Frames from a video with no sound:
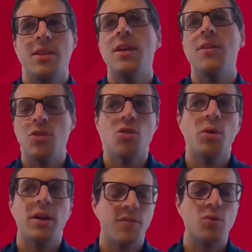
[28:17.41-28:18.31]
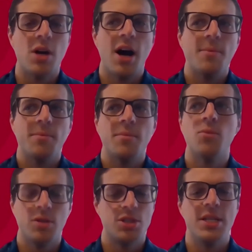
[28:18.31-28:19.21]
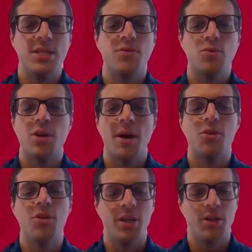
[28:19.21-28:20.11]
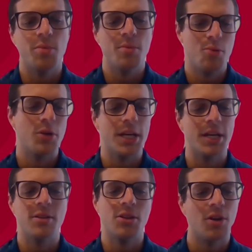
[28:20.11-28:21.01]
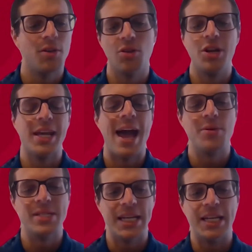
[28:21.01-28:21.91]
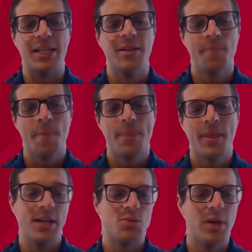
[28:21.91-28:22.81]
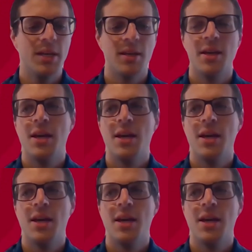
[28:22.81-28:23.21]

if you're doing it full time, which it is a full-time degree, you'll be putting 30 hours in each week.